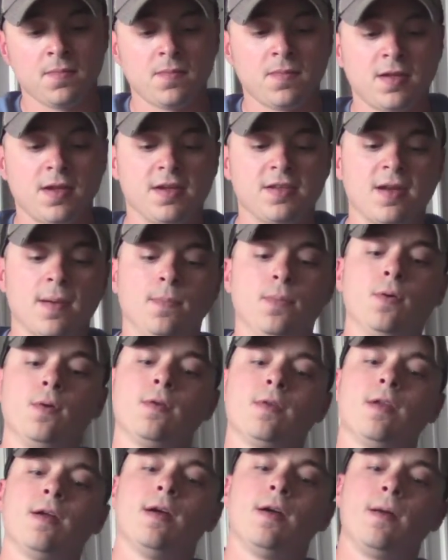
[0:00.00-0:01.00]
as I
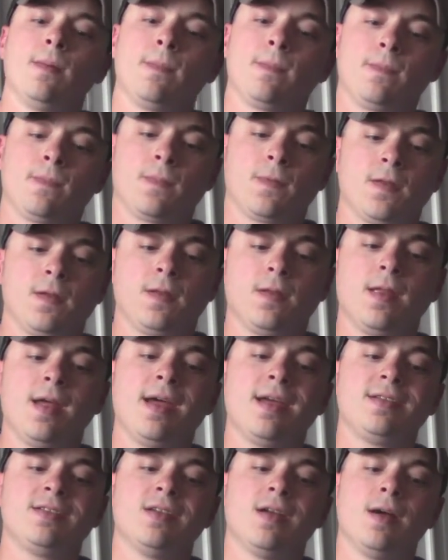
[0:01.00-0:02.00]
pull the
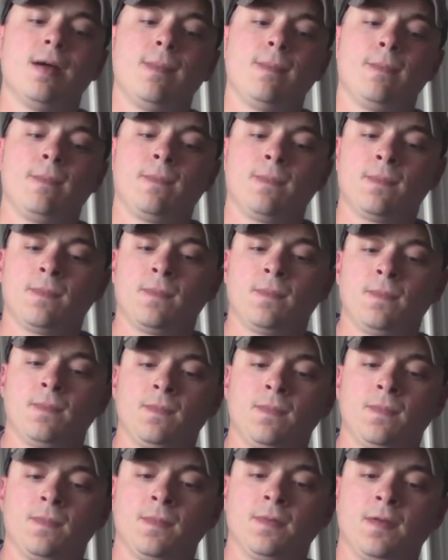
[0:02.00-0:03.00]
legs up
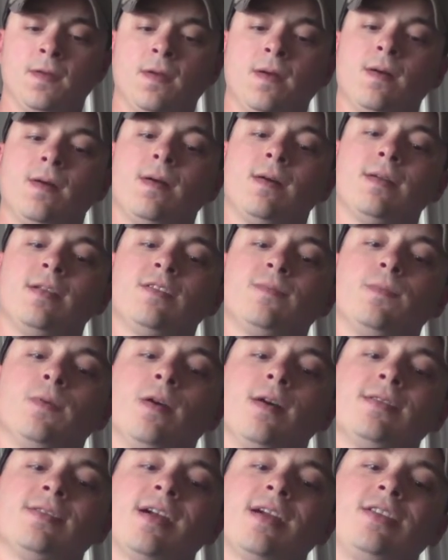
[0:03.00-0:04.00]
on this
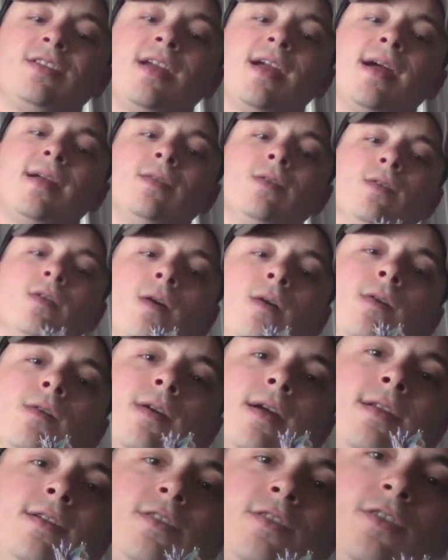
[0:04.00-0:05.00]
bronzeye shad, they're
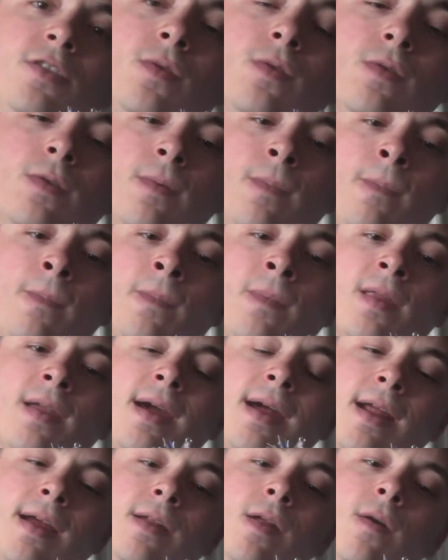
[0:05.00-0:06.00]
already short.
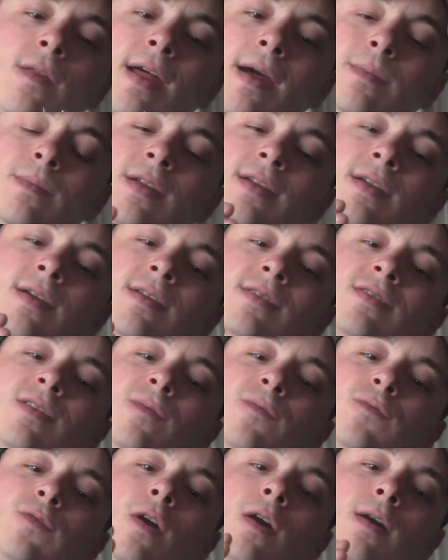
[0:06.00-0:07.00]
And I know that because the
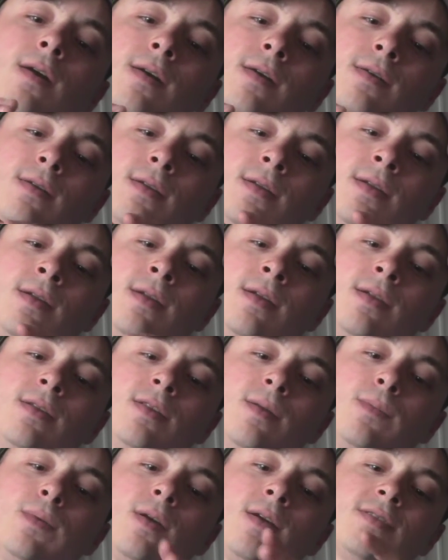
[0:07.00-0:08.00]

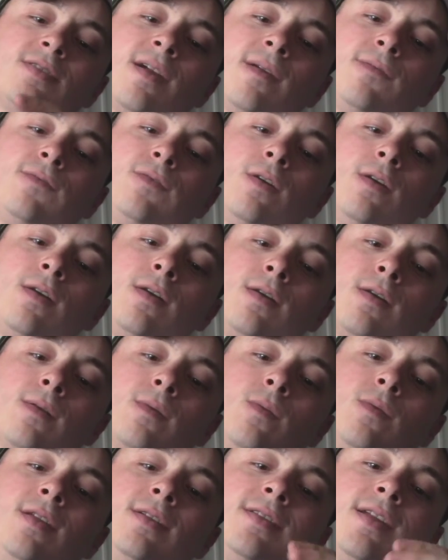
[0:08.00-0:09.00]
bronzeye
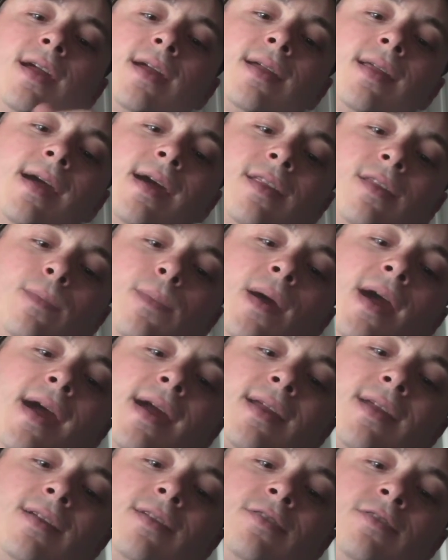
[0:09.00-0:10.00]
frog, when you take it out of the
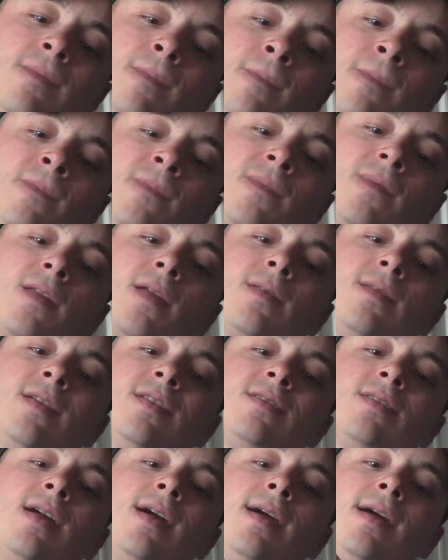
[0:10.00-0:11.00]
package,
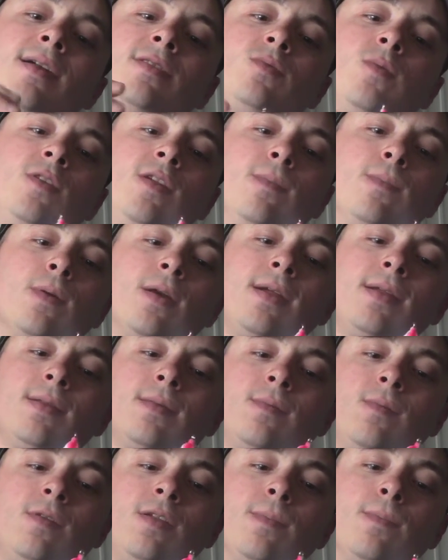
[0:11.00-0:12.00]
these legs, when you
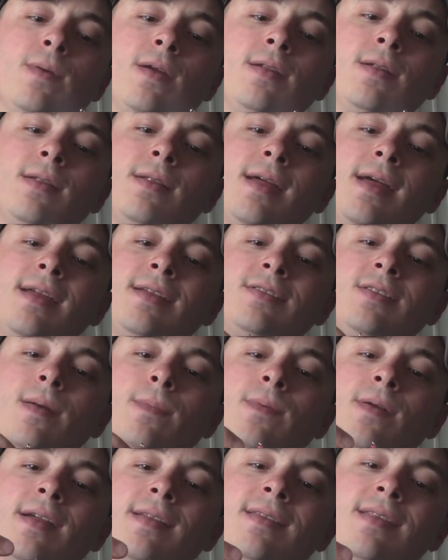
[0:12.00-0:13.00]
bring the legs
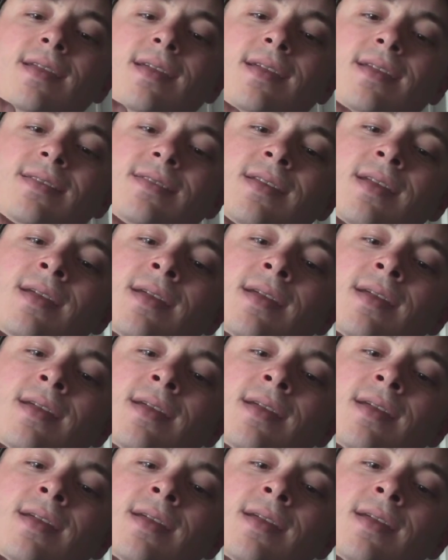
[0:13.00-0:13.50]
up like this,